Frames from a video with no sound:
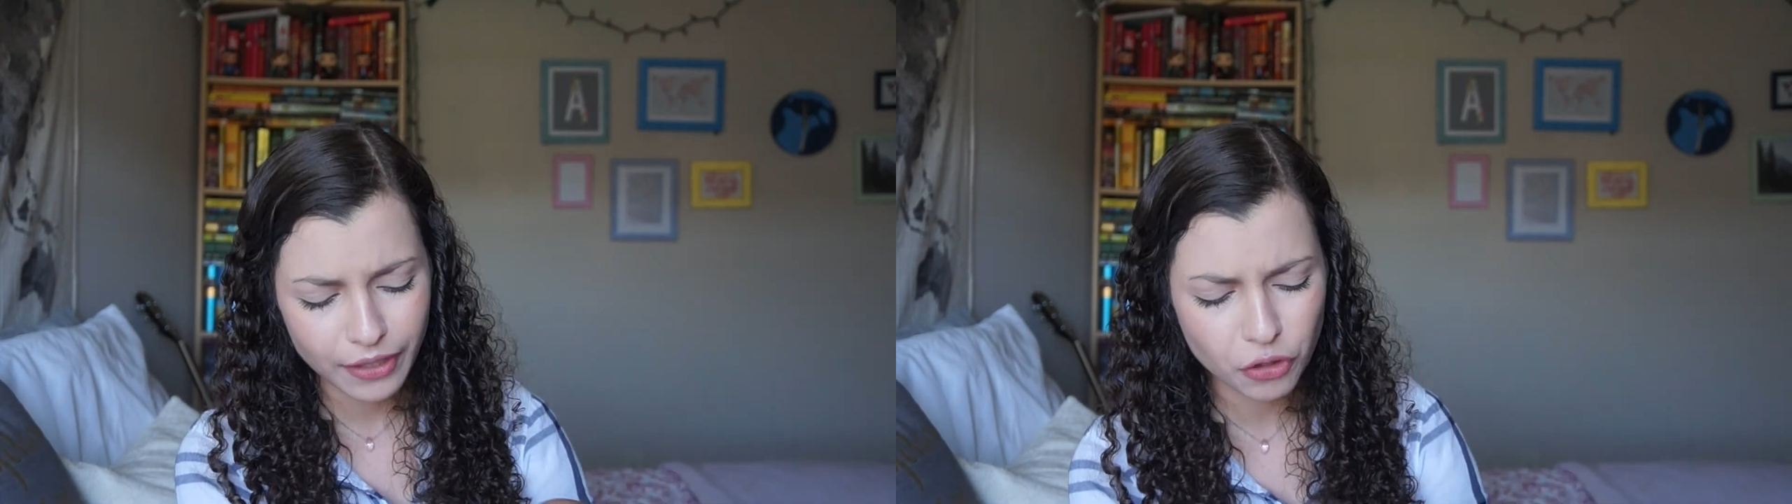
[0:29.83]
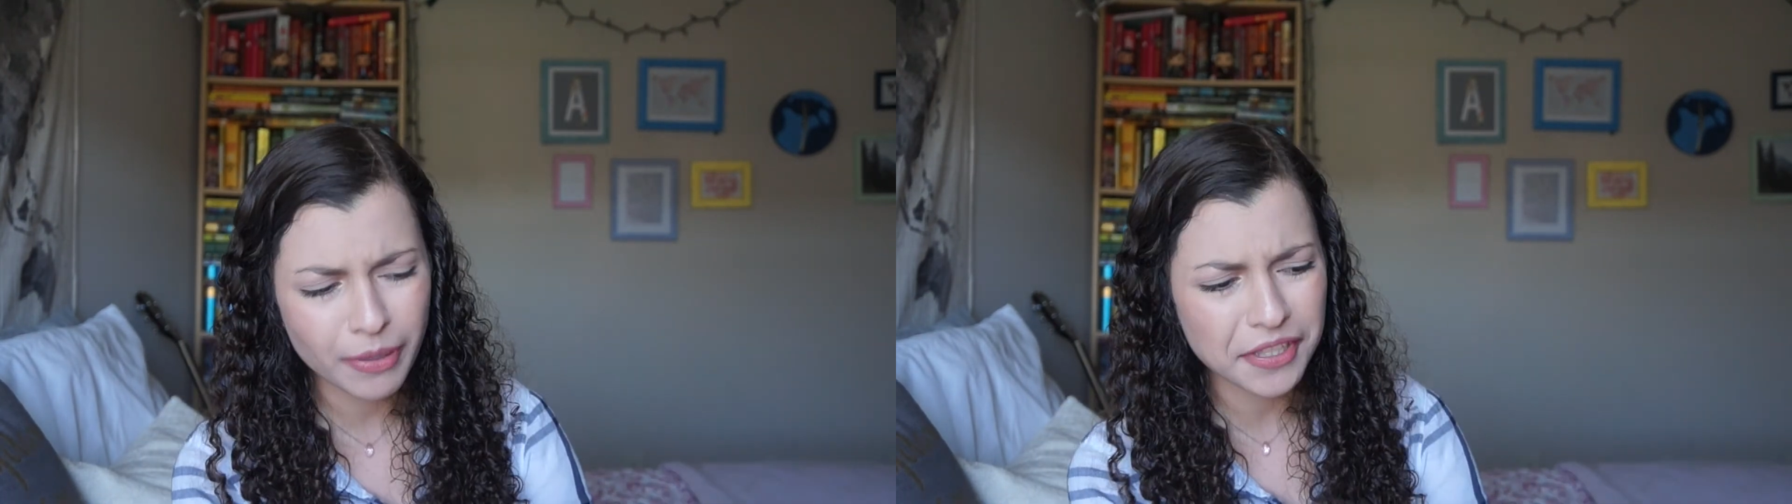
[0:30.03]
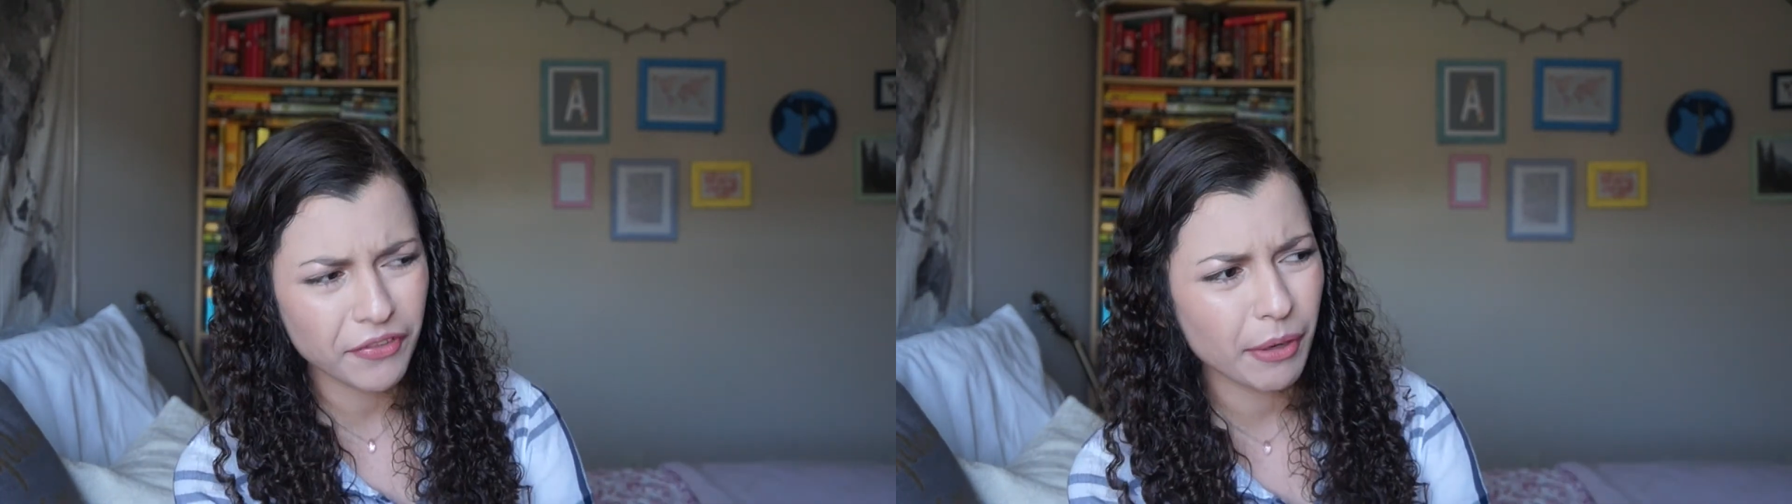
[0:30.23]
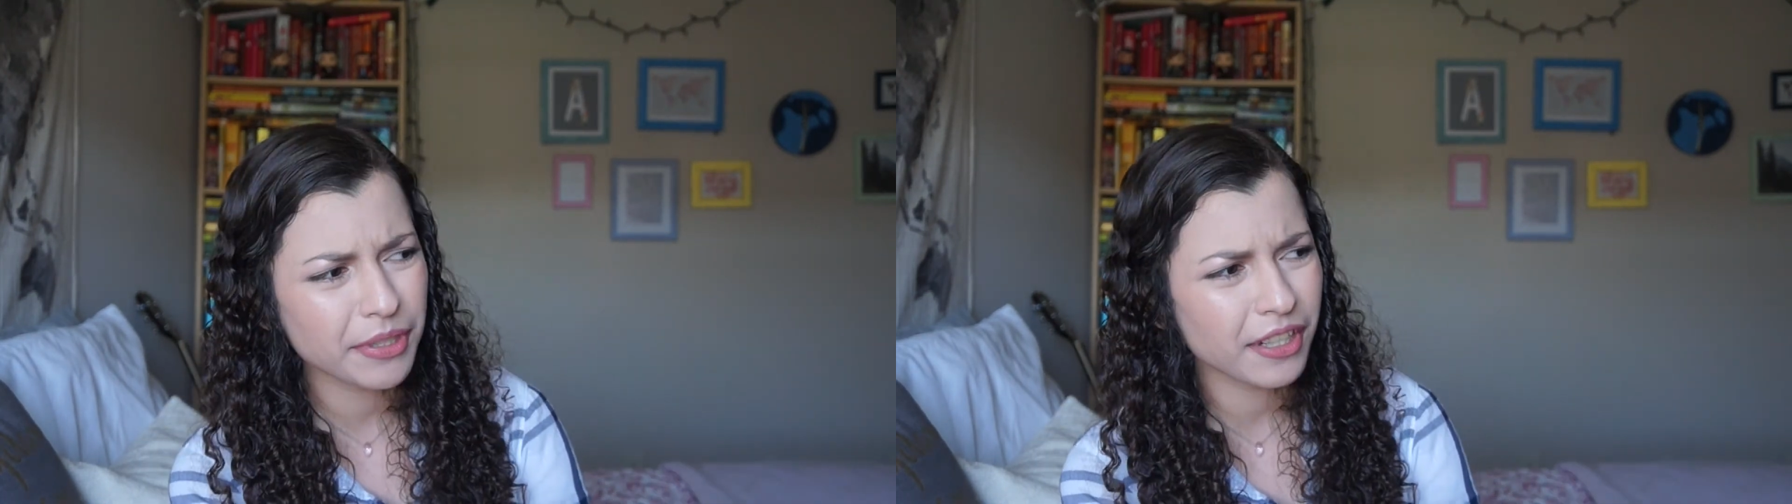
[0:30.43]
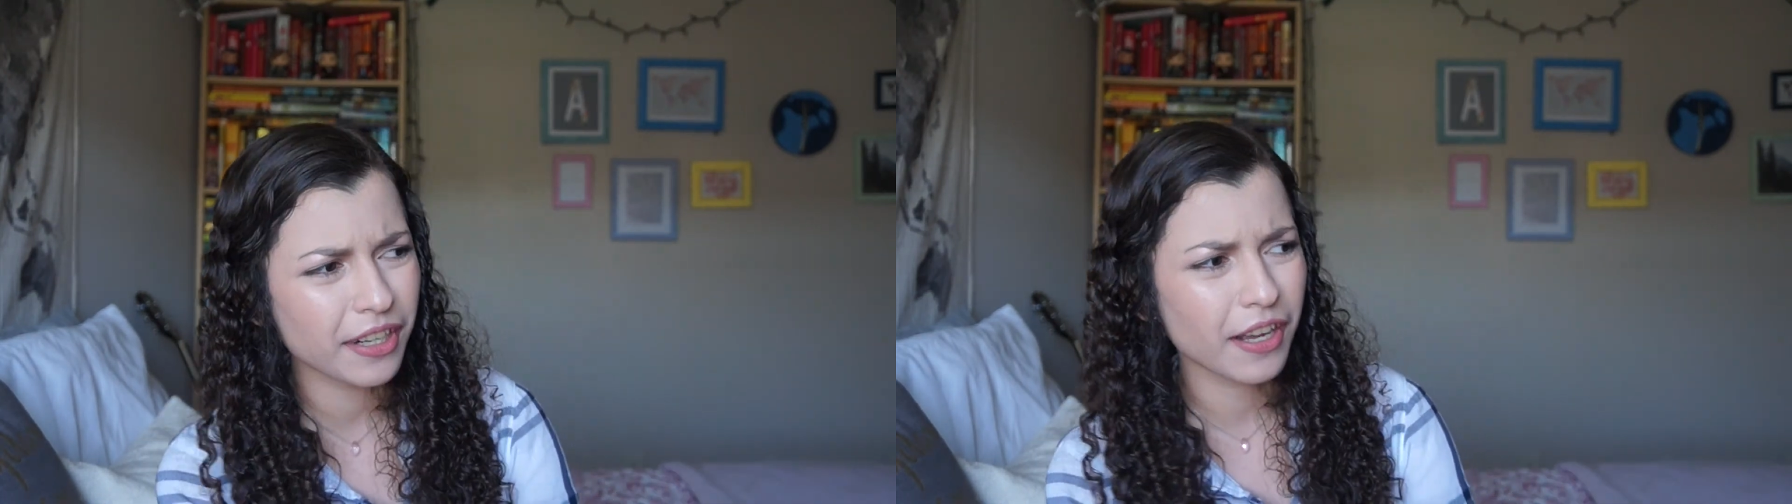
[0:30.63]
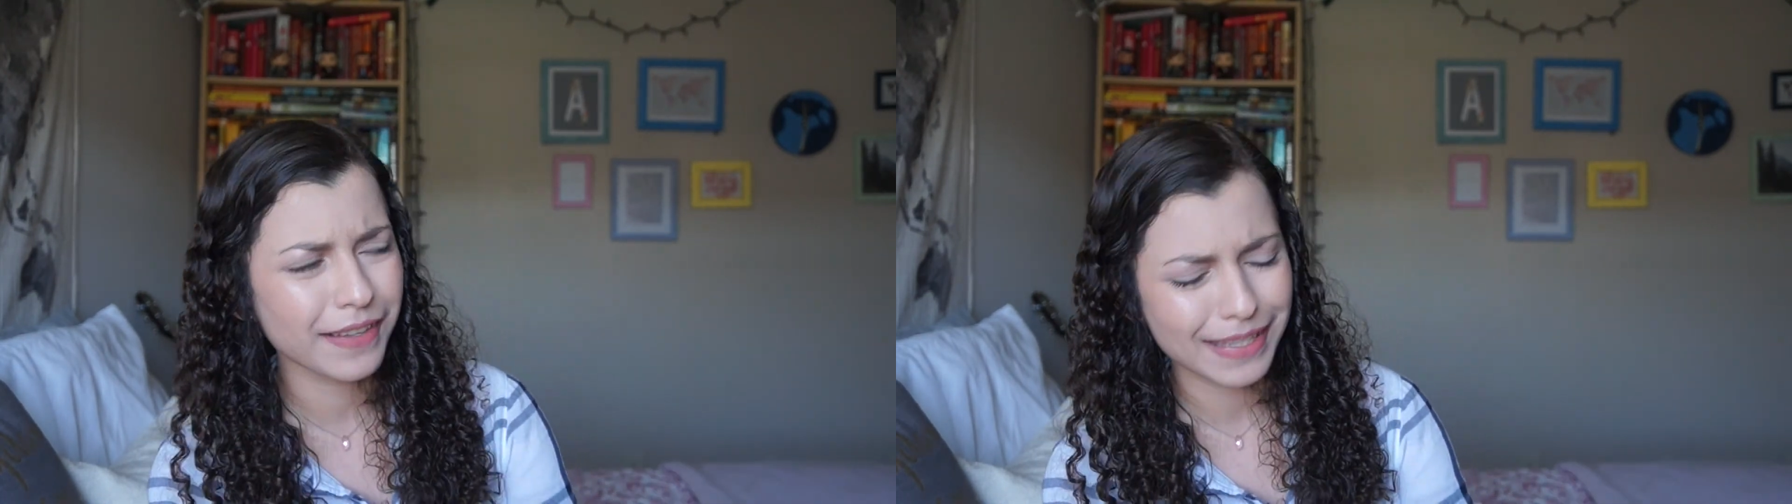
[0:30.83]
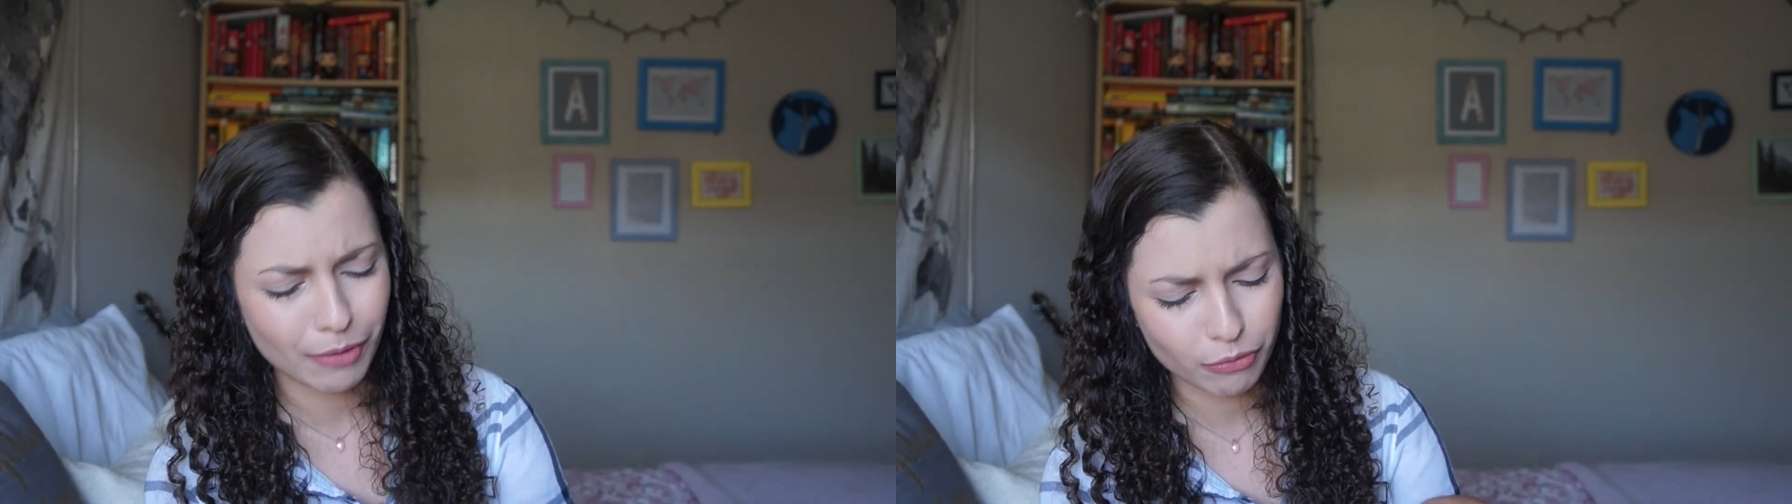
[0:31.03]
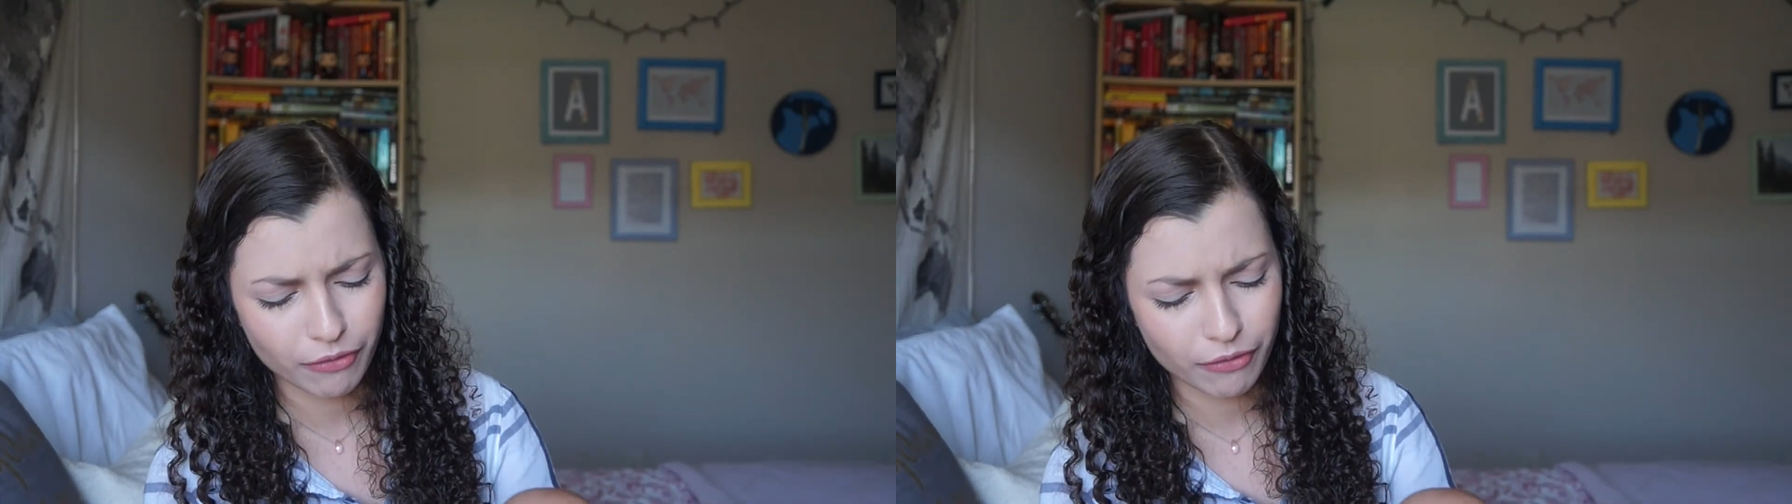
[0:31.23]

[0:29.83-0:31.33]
I told myself I wasn't gonna cuss as much